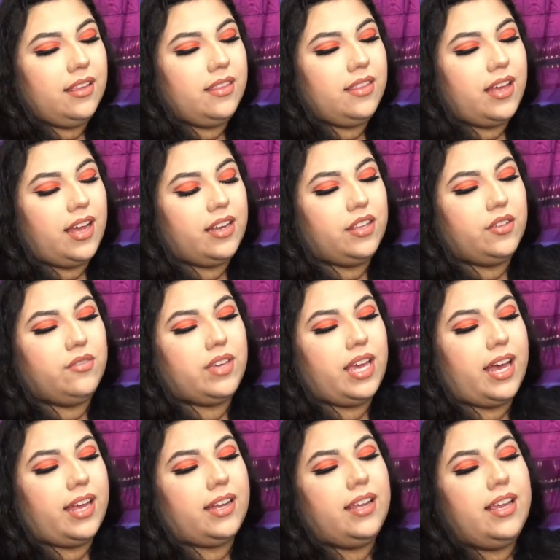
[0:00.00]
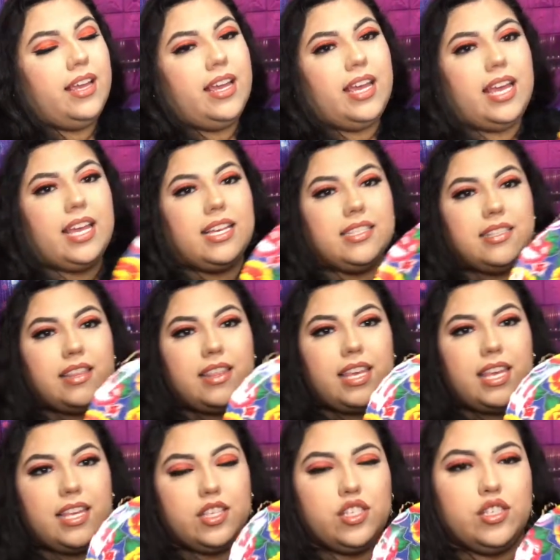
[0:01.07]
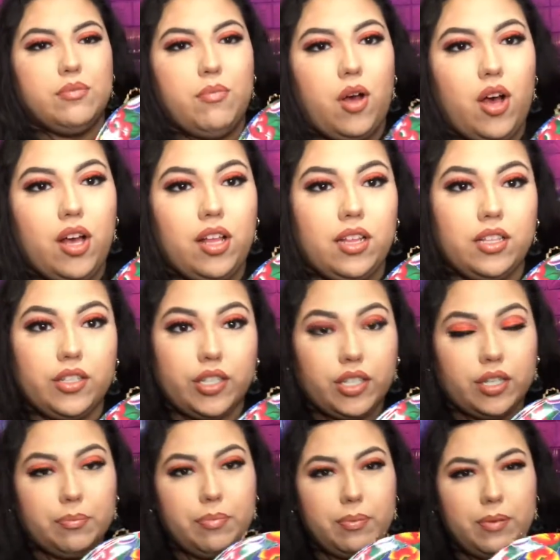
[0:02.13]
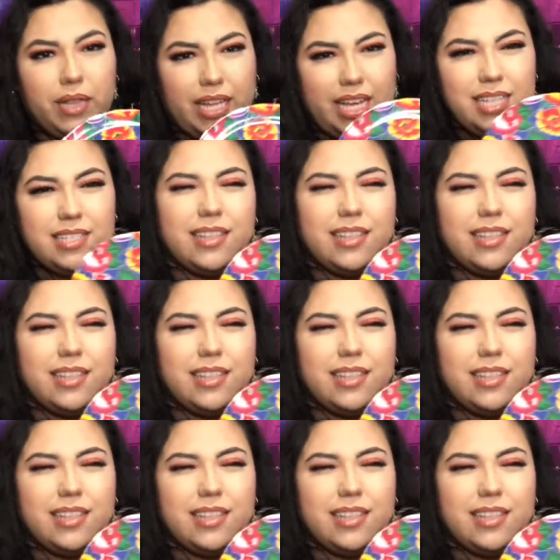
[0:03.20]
that you get is the smaller plates.